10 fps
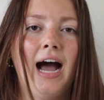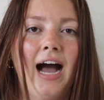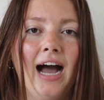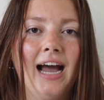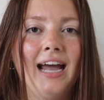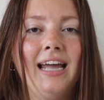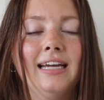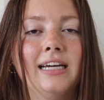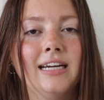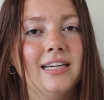
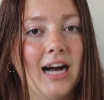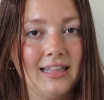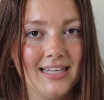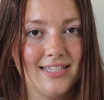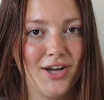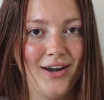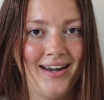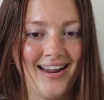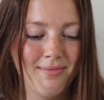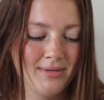I got this on
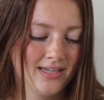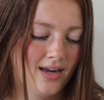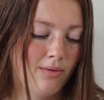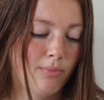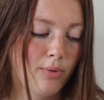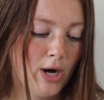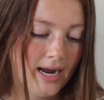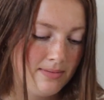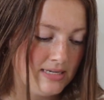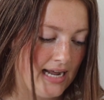Amazon
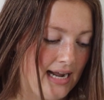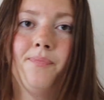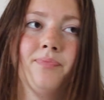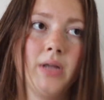Prime Day.